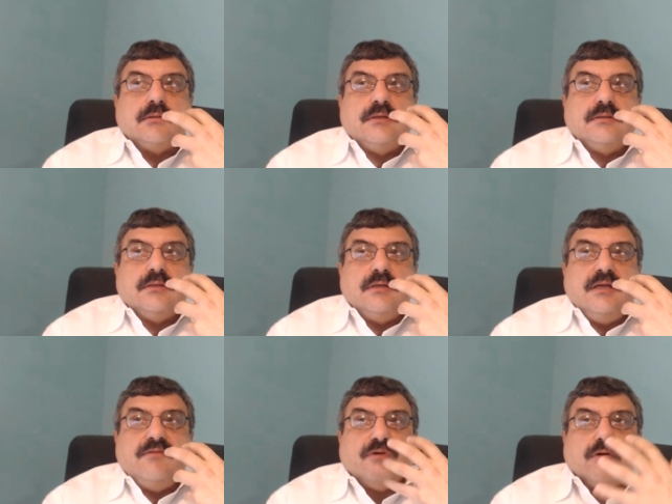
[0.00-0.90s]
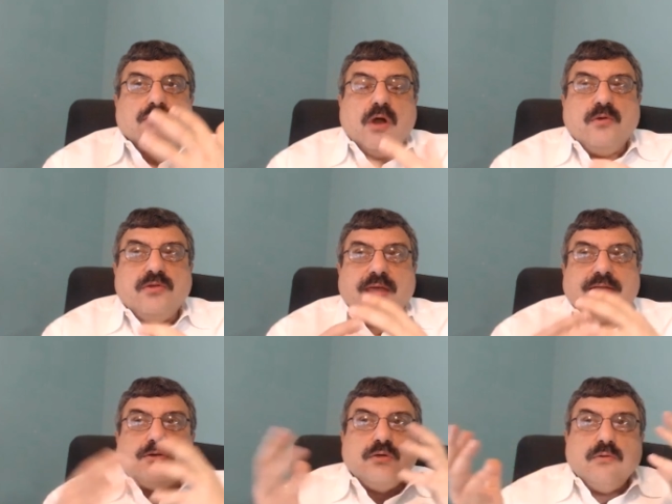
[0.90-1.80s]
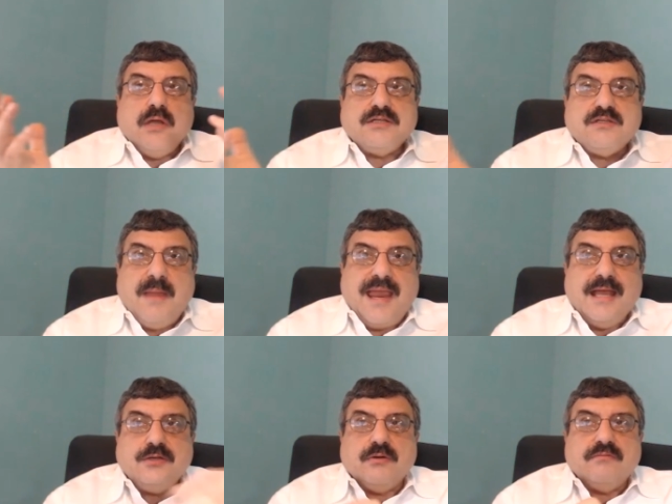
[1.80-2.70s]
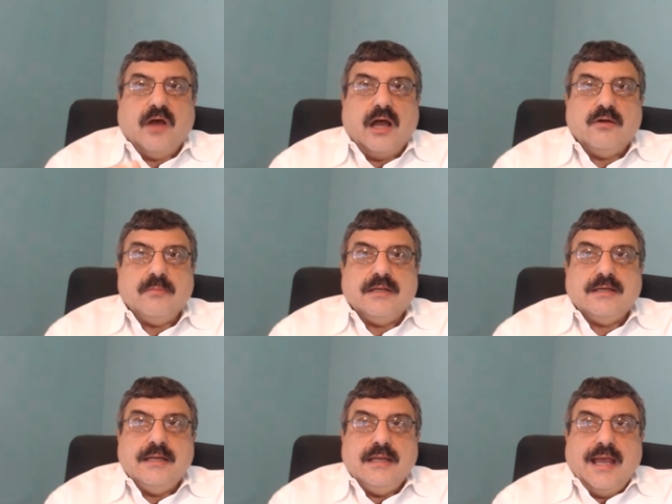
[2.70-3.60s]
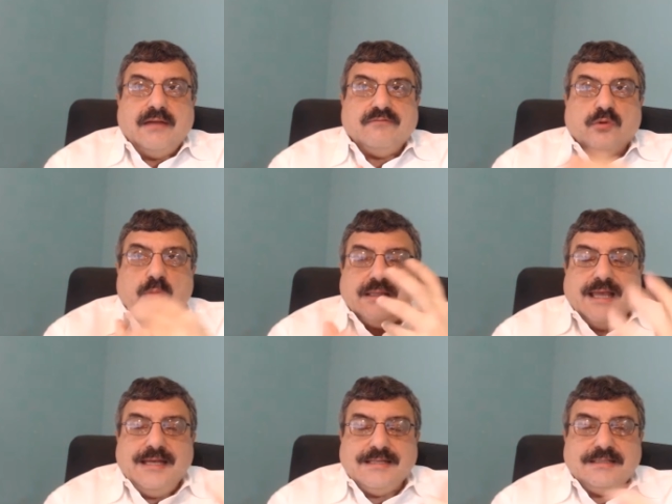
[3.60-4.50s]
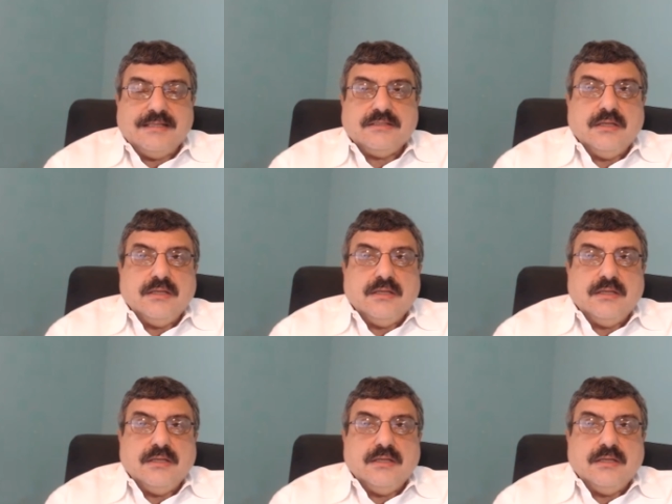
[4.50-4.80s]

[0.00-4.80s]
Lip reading: need for growth and to expand your environment and for relatedness,